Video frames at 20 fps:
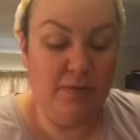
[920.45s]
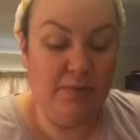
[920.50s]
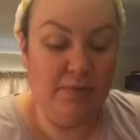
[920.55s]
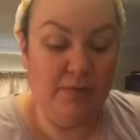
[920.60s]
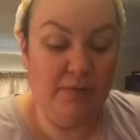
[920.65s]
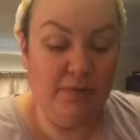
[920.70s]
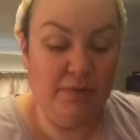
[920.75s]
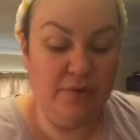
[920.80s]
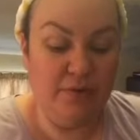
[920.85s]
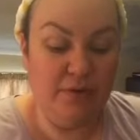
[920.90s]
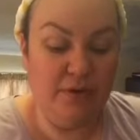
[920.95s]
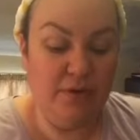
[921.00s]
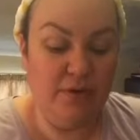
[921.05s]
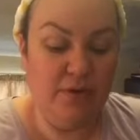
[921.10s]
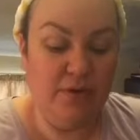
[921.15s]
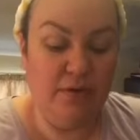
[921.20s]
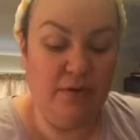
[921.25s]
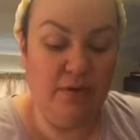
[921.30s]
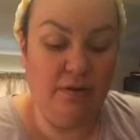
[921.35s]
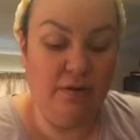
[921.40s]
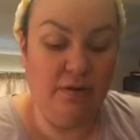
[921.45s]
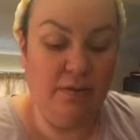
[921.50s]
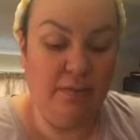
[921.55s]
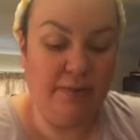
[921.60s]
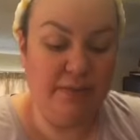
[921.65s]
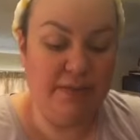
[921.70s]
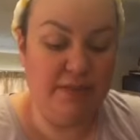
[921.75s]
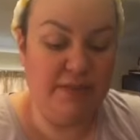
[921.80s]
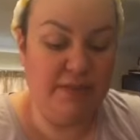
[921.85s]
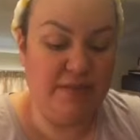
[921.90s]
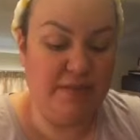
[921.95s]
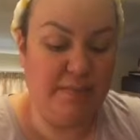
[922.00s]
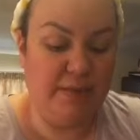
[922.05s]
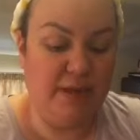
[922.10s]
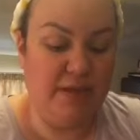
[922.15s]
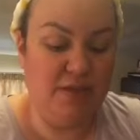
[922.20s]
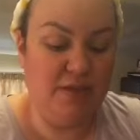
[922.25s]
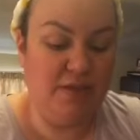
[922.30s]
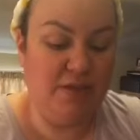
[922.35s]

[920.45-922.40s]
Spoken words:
But, you know, my sister might.